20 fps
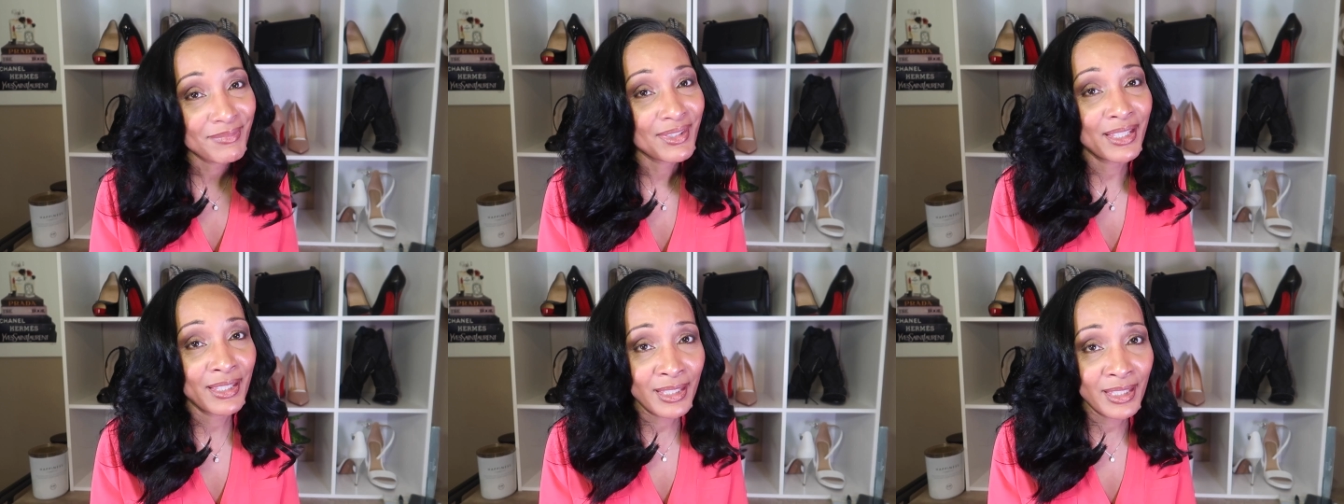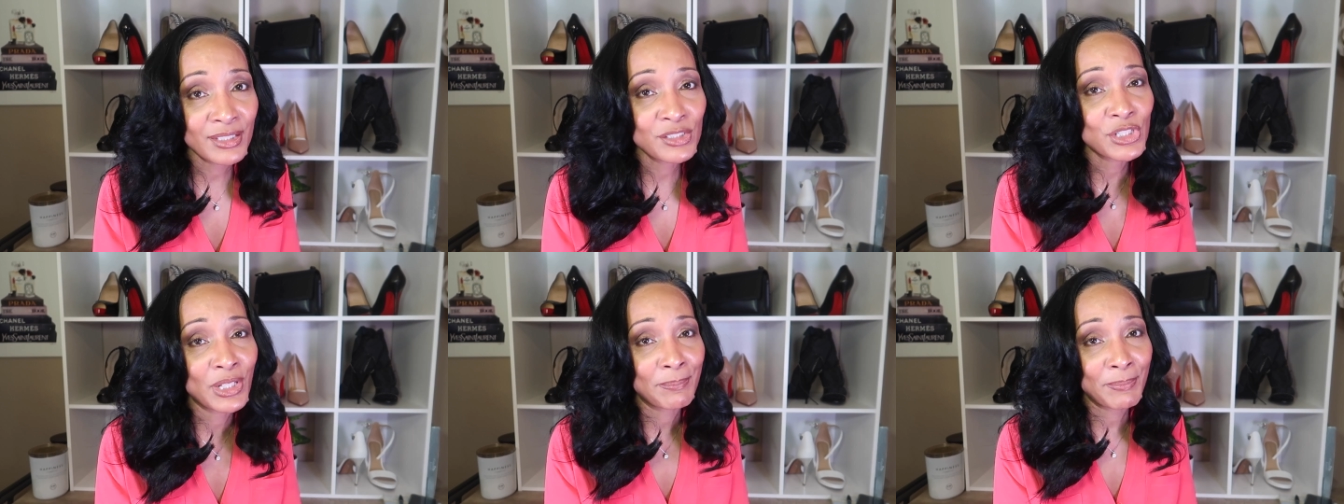
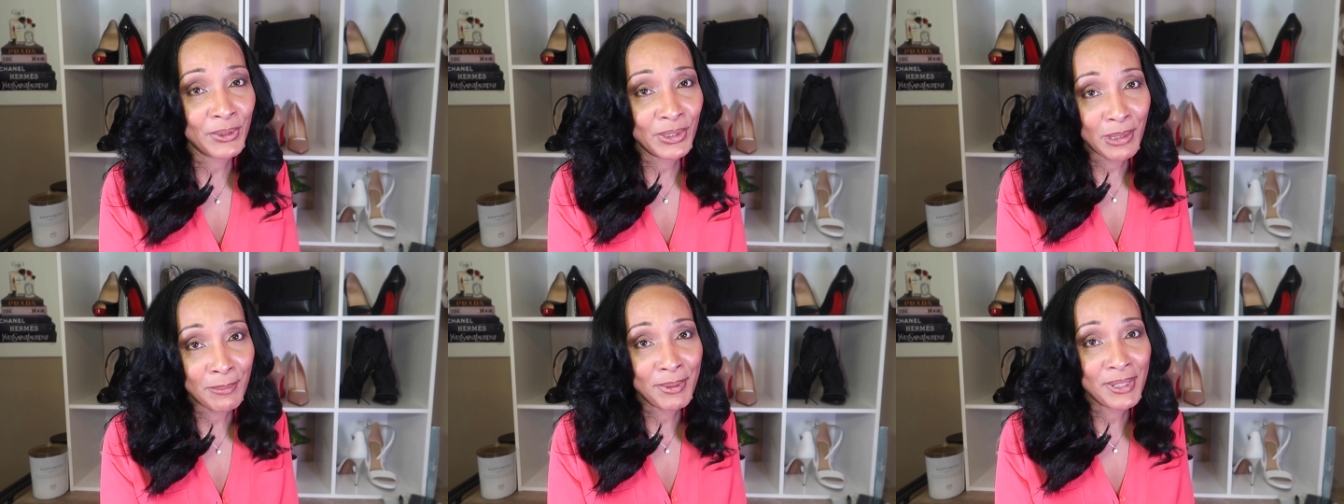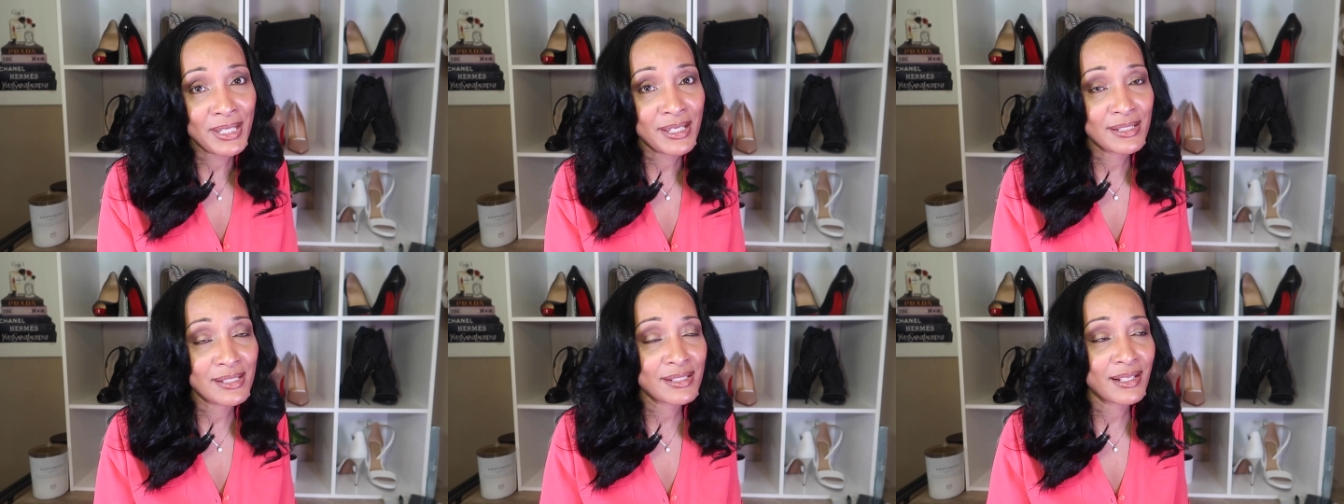he'll jump on a
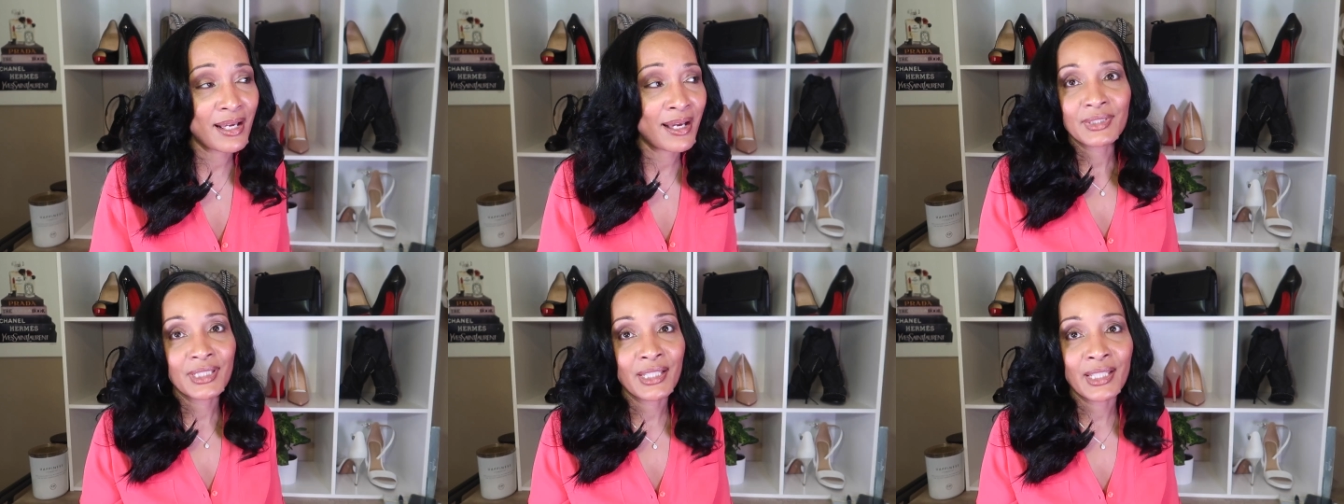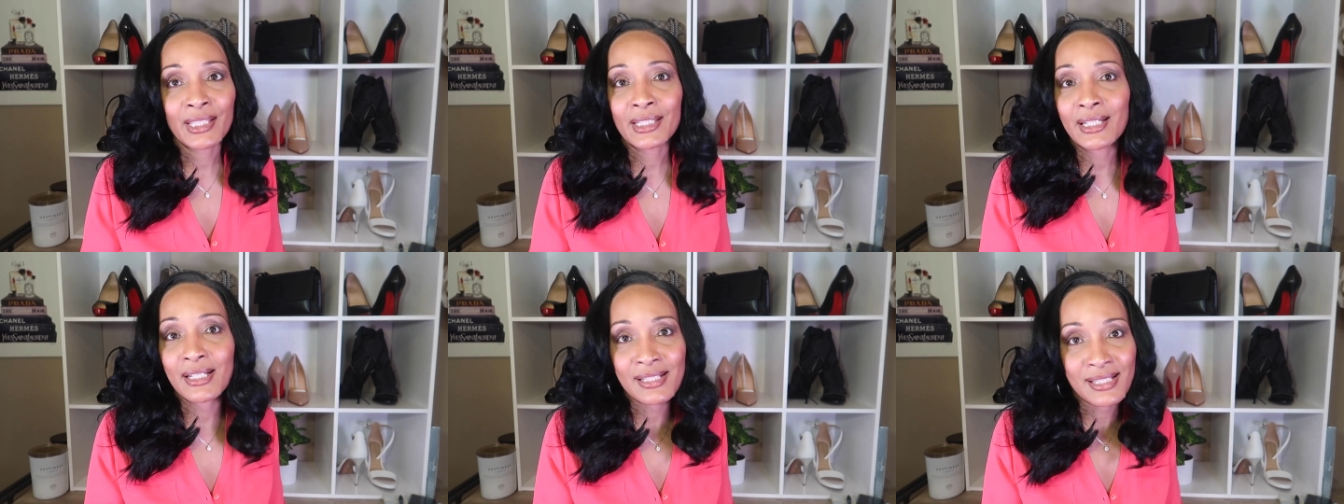bus and
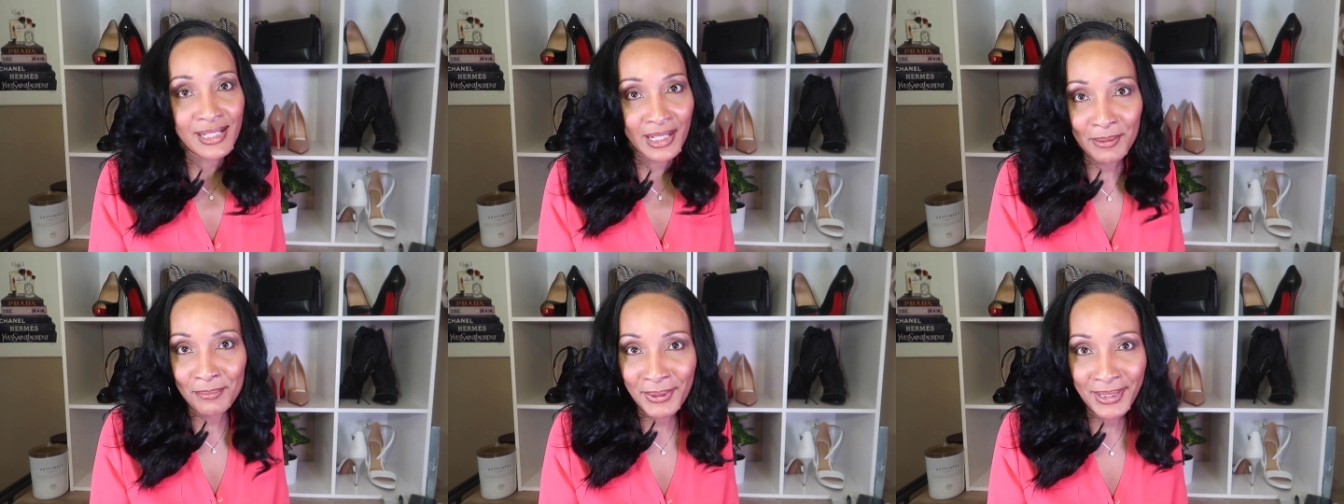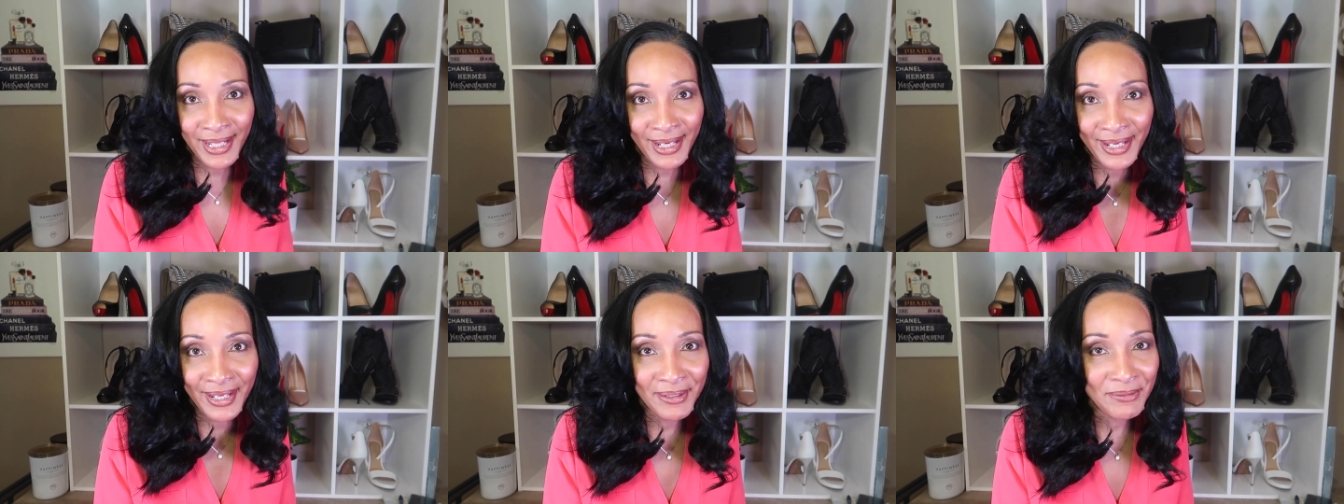he doesn't
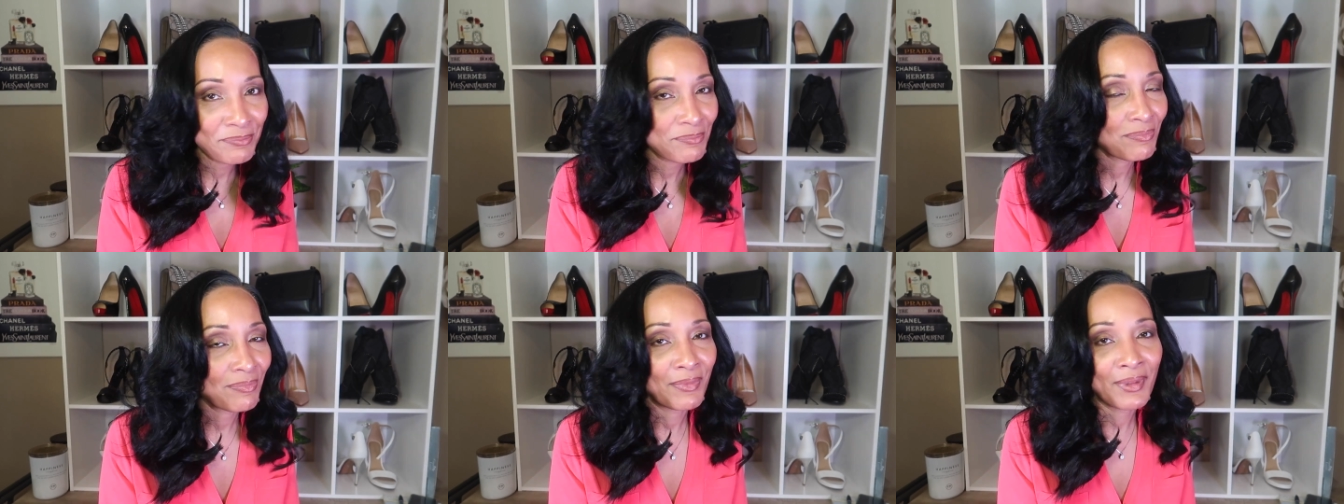complain.